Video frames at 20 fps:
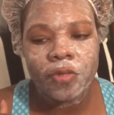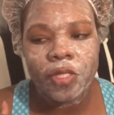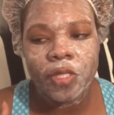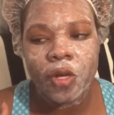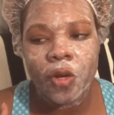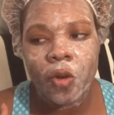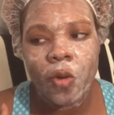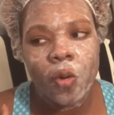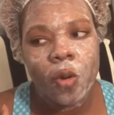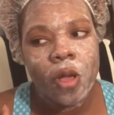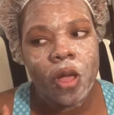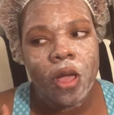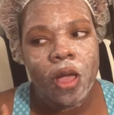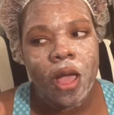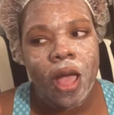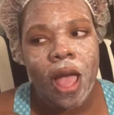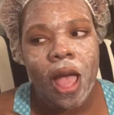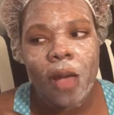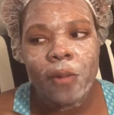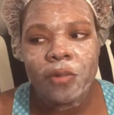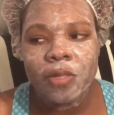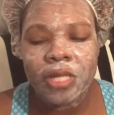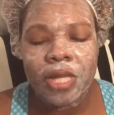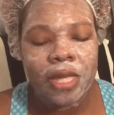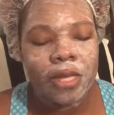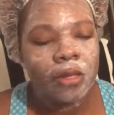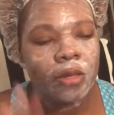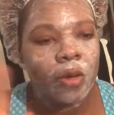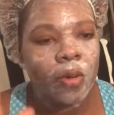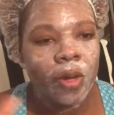So I was
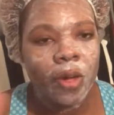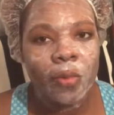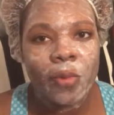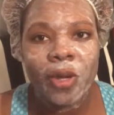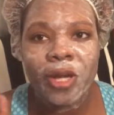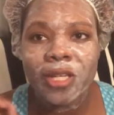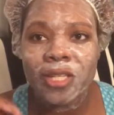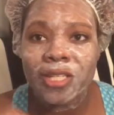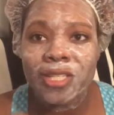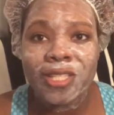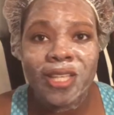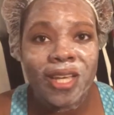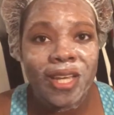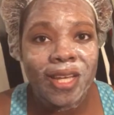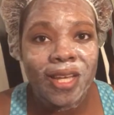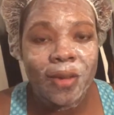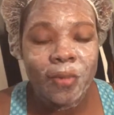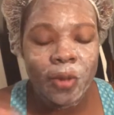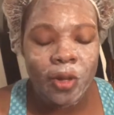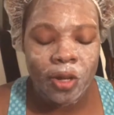like, you know what, we're gonna just suck it up.